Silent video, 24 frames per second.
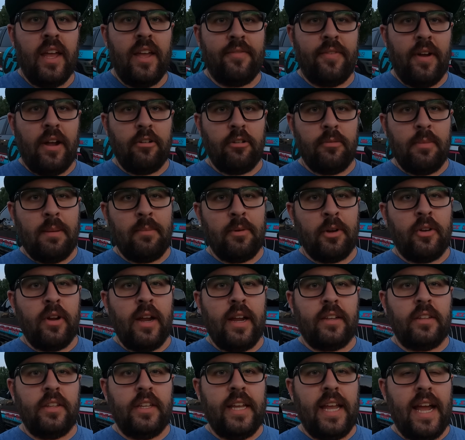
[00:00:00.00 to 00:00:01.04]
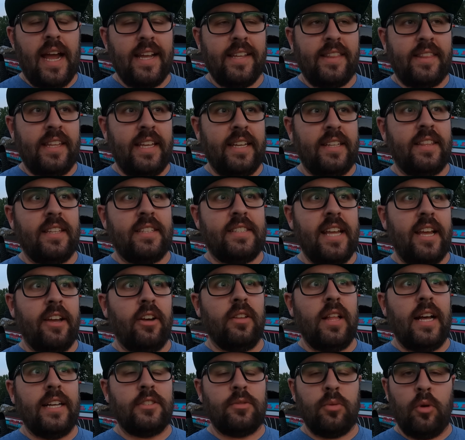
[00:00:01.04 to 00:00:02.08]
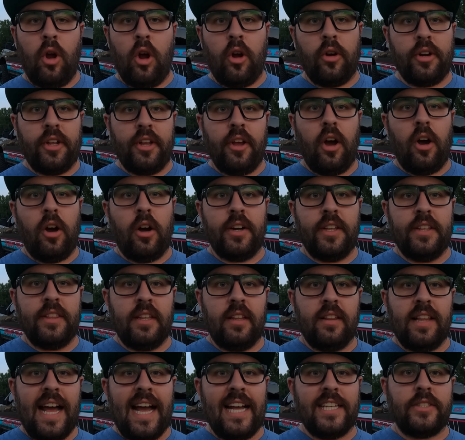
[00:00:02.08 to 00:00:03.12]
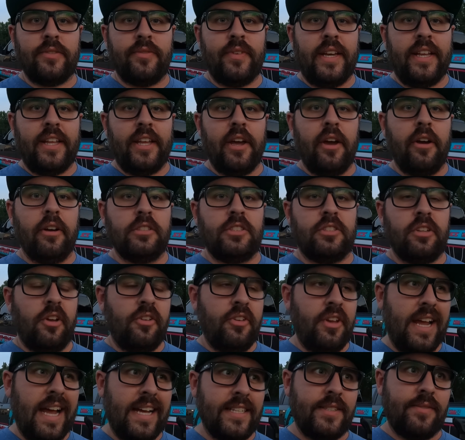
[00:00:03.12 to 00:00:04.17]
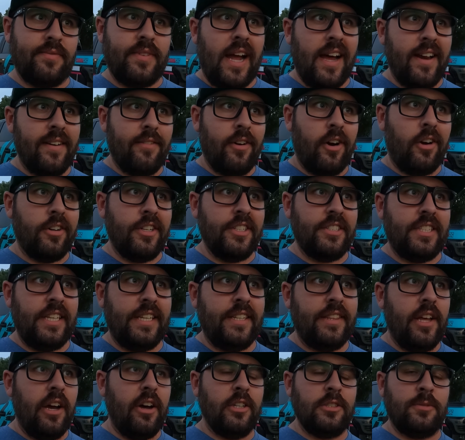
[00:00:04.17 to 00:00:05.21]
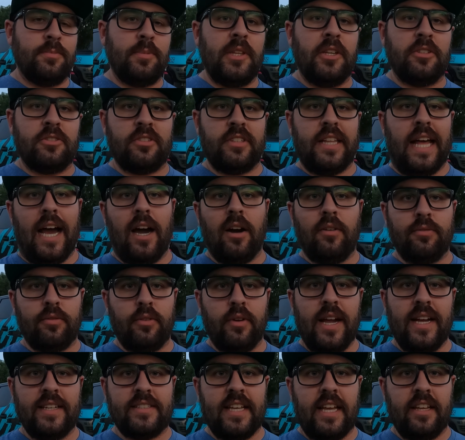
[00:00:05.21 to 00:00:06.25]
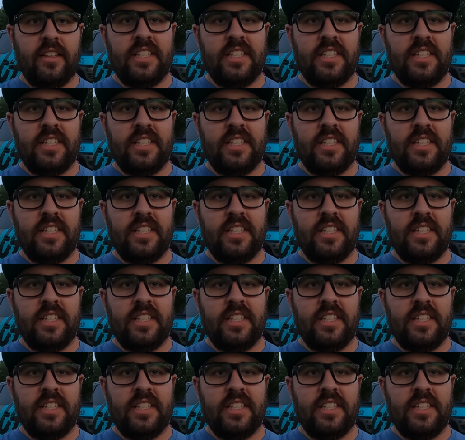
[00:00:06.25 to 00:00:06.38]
If I remember correctly, I think the taillights were already on in the last video. So you guys have kind of already seen those, but those are the Alpha Rex